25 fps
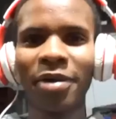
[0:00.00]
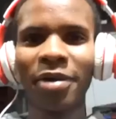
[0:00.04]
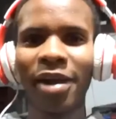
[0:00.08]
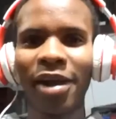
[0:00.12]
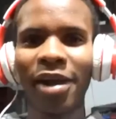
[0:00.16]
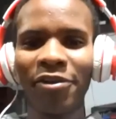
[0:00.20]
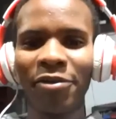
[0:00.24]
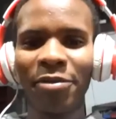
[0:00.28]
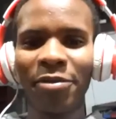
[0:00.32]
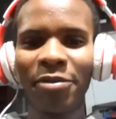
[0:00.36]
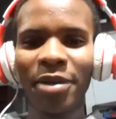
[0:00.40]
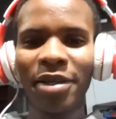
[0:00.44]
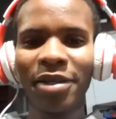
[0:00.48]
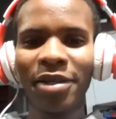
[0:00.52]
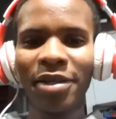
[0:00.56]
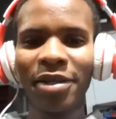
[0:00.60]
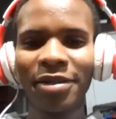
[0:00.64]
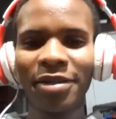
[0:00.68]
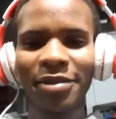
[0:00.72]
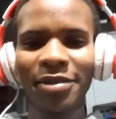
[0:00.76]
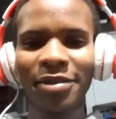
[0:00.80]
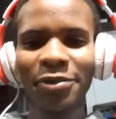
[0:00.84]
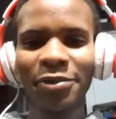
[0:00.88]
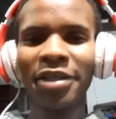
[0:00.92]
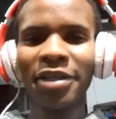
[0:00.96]
too. I've
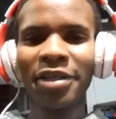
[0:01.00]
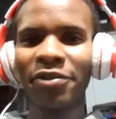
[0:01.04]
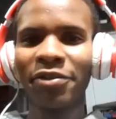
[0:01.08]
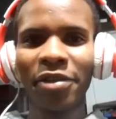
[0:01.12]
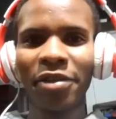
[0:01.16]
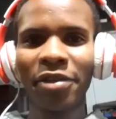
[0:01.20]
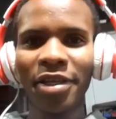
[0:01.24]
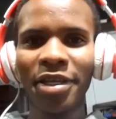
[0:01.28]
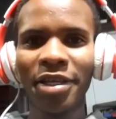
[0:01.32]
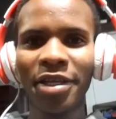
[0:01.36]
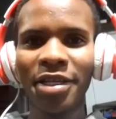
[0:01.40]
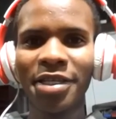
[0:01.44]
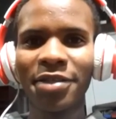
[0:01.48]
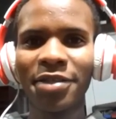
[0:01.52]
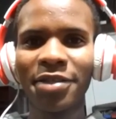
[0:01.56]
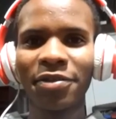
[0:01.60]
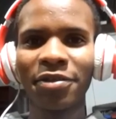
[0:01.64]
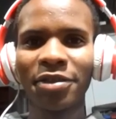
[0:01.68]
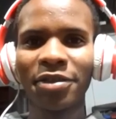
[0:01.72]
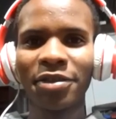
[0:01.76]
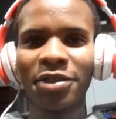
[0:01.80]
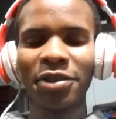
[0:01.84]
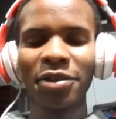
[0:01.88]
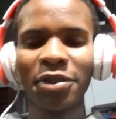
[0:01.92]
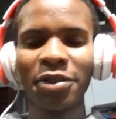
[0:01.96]
been waiting for
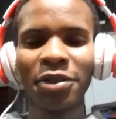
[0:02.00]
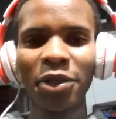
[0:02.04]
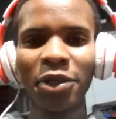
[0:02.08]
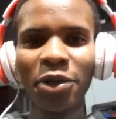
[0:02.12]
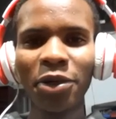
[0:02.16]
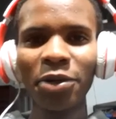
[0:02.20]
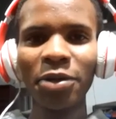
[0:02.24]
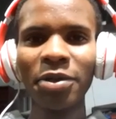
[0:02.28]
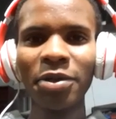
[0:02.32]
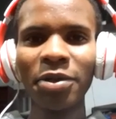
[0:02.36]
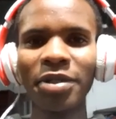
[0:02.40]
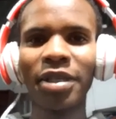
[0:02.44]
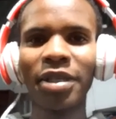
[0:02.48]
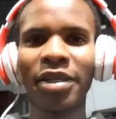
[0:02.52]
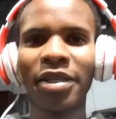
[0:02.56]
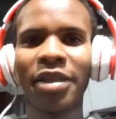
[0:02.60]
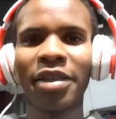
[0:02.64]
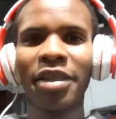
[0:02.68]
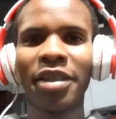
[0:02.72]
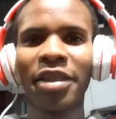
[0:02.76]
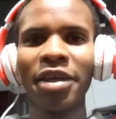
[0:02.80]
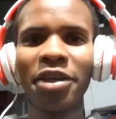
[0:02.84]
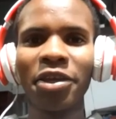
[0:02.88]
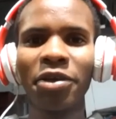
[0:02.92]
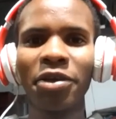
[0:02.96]
this for so
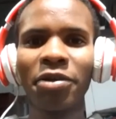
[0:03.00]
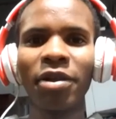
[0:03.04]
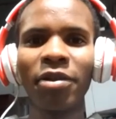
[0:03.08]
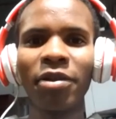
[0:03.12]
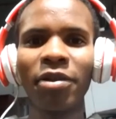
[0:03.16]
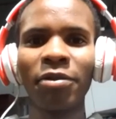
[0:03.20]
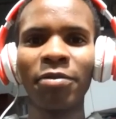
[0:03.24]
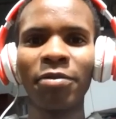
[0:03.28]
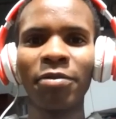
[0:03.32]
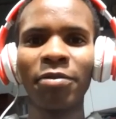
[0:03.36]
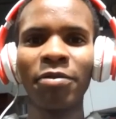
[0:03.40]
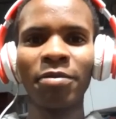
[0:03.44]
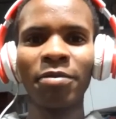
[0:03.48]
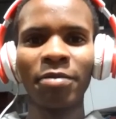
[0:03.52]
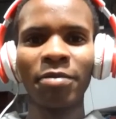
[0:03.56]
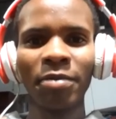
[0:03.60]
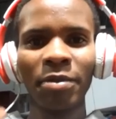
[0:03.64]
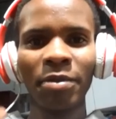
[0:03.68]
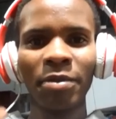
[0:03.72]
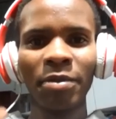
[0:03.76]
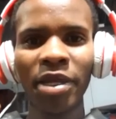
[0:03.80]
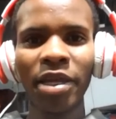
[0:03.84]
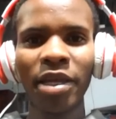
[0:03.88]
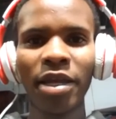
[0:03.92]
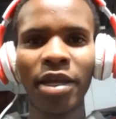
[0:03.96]
long. Thank you. I'll
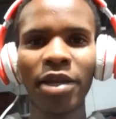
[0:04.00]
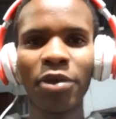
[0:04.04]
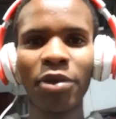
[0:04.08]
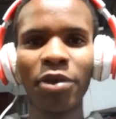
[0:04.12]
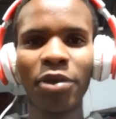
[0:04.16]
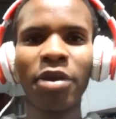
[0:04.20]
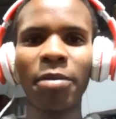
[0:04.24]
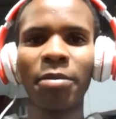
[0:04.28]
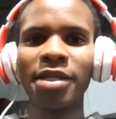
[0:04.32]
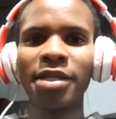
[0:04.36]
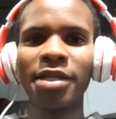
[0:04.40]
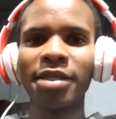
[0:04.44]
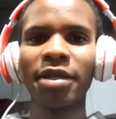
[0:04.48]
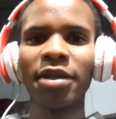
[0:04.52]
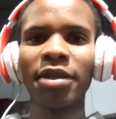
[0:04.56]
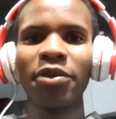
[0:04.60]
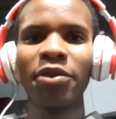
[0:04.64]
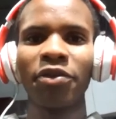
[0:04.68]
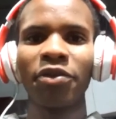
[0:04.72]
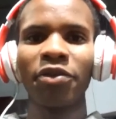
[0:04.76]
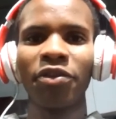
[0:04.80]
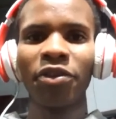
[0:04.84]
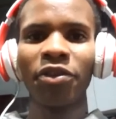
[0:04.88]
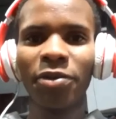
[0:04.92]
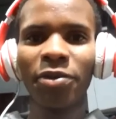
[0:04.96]
be a good
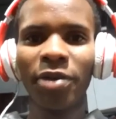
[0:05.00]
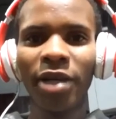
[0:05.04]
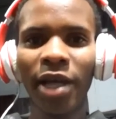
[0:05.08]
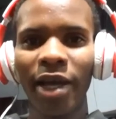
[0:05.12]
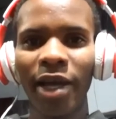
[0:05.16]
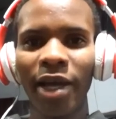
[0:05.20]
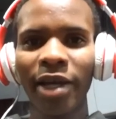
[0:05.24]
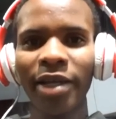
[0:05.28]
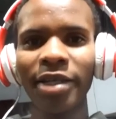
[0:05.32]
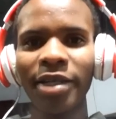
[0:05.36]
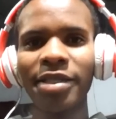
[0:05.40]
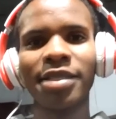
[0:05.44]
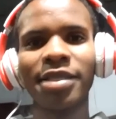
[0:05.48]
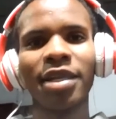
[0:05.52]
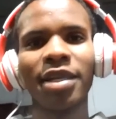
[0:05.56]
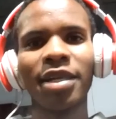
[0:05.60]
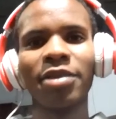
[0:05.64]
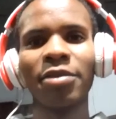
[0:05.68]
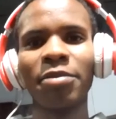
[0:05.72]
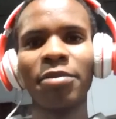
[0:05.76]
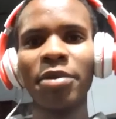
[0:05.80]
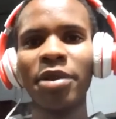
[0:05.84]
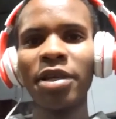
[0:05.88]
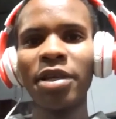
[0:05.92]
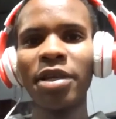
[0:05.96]
ambassador of you
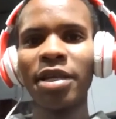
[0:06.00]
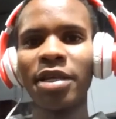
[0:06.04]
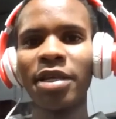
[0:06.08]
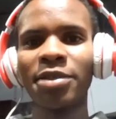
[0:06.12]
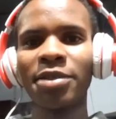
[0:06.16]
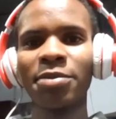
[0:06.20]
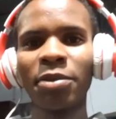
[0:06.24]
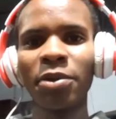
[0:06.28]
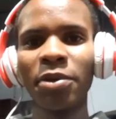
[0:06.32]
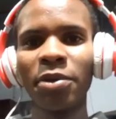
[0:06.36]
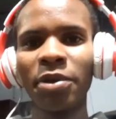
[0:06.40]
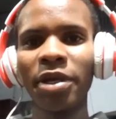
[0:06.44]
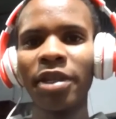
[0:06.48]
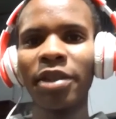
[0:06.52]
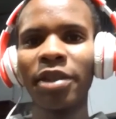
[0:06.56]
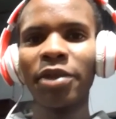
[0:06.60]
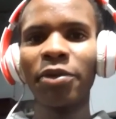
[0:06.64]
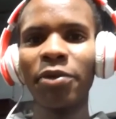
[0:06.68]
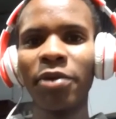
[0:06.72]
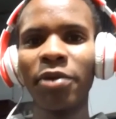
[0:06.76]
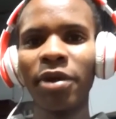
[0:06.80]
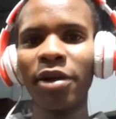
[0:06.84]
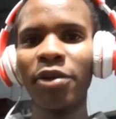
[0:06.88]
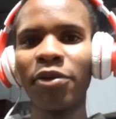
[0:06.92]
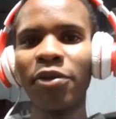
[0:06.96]
guys. I'll be
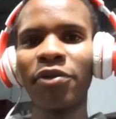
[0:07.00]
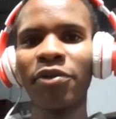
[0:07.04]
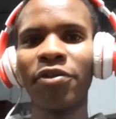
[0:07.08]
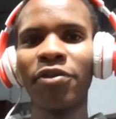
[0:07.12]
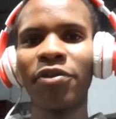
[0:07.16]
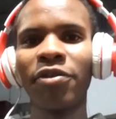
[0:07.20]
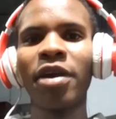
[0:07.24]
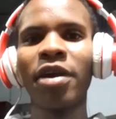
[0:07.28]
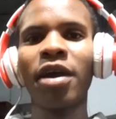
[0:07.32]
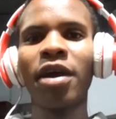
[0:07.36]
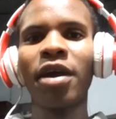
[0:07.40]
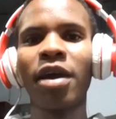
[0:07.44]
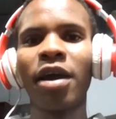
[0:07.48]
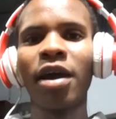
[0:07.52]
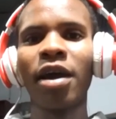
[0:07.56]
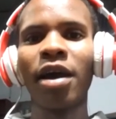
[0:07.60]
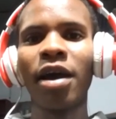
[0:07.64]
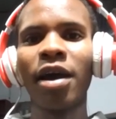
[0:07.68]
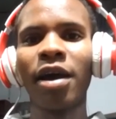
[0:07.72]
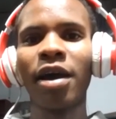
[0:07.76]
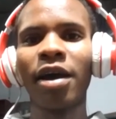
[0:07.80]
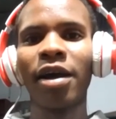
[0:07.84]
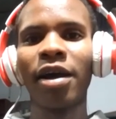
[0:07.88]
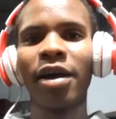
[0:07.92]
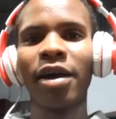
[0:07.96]
exploring the word of
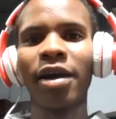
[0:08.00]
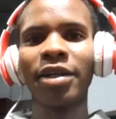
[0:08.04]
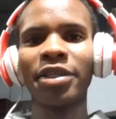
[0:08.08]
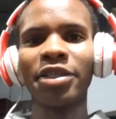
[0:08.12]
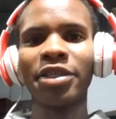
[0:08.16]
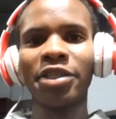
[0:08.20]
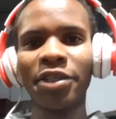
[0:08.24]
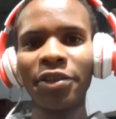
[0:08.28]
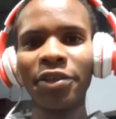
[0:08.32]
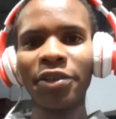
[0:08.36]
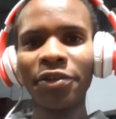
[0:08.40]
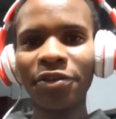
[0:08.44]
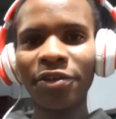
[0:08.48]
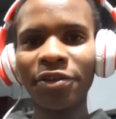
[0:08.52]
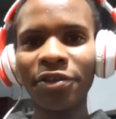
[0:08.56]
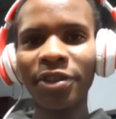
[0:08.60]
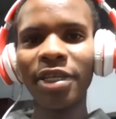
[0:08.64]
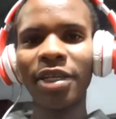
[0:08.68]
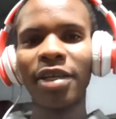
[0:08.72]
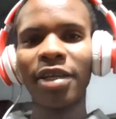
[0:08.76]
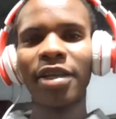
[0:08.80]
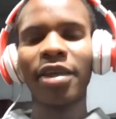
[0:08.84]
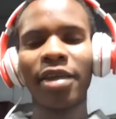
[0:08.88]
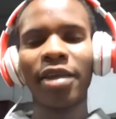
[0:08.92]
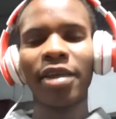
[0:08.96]

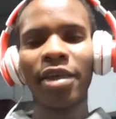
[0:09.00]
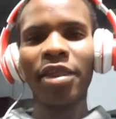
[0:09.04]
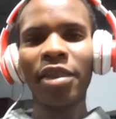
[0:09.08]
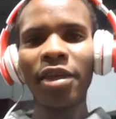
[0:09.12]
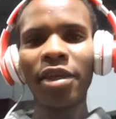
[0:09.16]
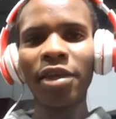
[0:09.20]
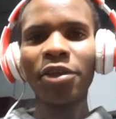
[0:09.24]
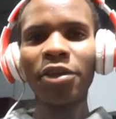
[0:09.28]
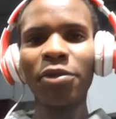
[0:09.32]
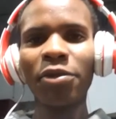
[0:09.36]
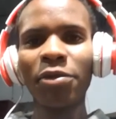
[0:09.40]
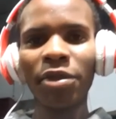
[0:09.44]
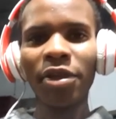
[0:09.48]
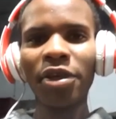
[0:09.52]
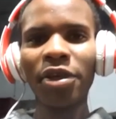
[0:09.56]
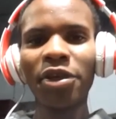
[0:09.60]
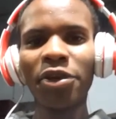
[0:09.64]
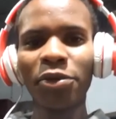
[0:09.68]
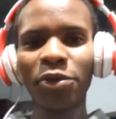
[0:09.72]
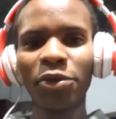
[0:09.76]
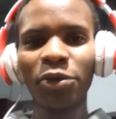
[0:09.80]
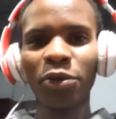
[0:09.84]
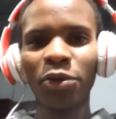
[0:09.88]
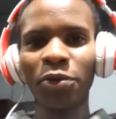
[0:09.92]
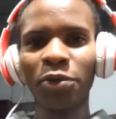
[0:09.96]
gift. Thank you
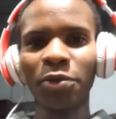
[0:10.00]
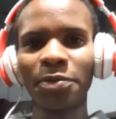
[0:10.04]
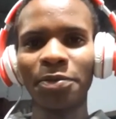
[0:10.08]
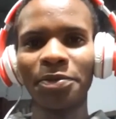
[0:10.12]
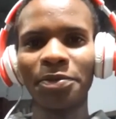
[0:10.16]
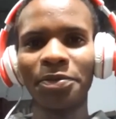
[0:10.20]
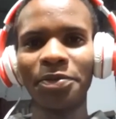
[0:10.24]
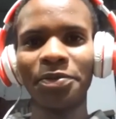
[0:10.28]
too.